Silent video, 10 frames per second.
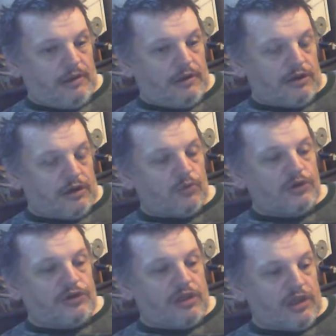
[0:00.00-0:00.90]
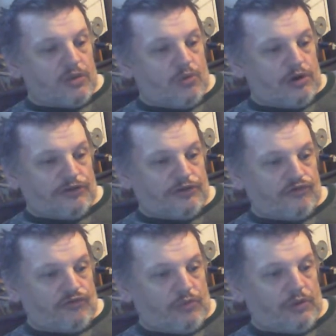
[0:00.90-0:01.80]
The only way you could get a wireless
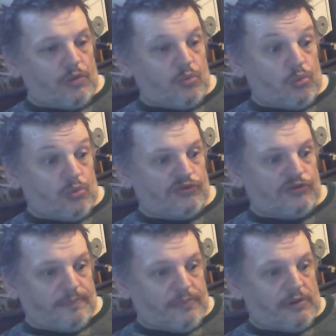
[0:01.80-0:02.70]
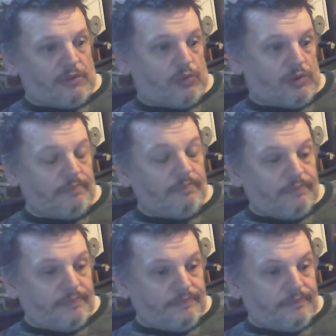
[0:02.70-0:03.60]
controller was to buy one
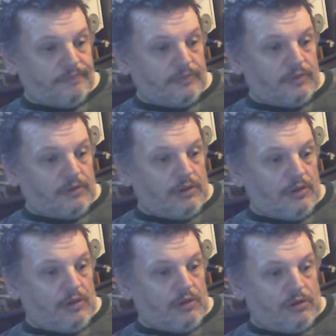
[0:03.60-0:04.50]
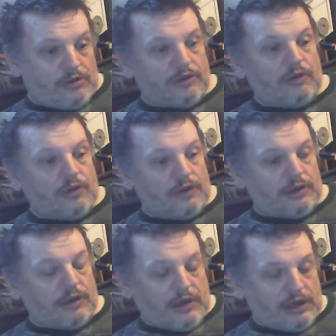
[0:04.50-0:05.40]

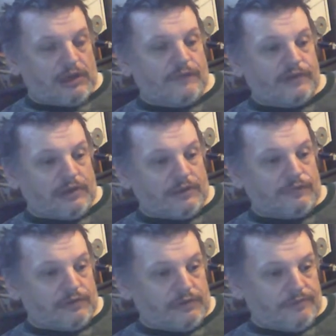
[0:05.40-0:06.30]
online and have it delivered.